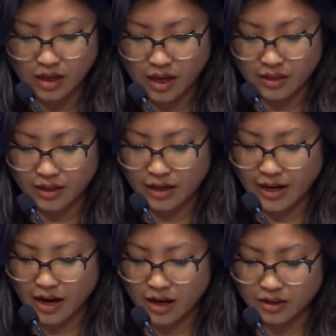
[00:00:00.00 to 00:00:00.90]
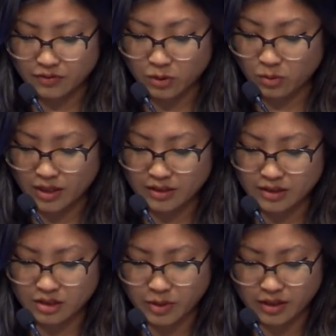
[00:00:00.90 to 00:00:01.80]
And then I add, if you went
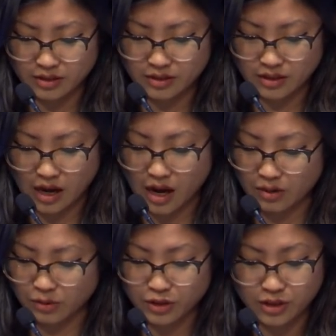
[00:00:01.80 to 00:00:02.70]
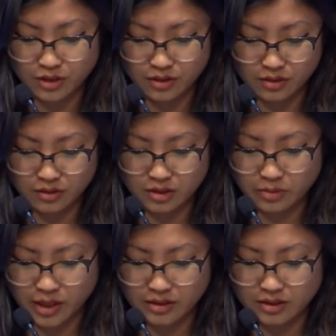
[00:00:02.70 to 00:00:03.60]
into space, I would too.
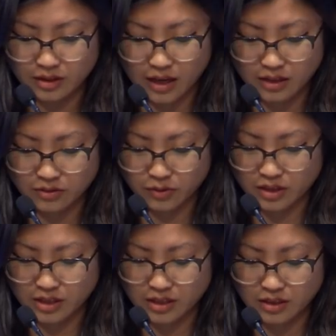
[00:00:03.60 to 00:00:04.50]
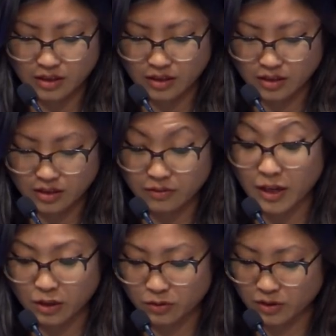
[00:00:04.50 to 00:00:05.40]
Space, the last frontier, the
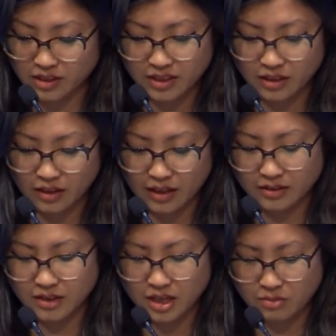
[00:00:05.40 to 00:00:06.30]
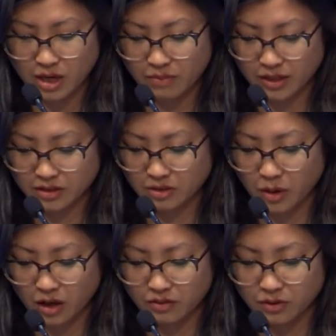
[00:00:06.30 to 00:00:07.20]
final frontier, I say in my best
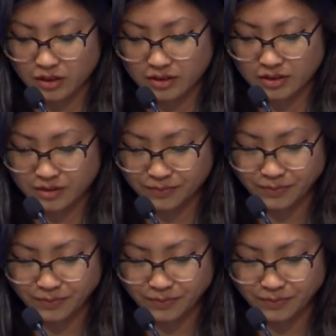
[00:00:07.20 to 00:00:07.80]
Spock voice.